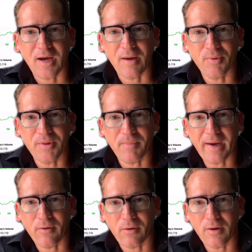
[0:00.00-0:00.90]
put the
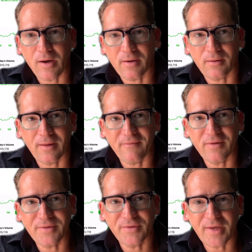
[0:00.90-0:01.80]
buy order out at
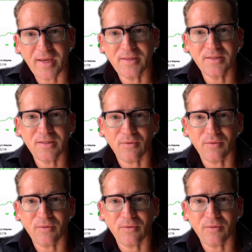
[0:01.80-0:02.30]
11 cents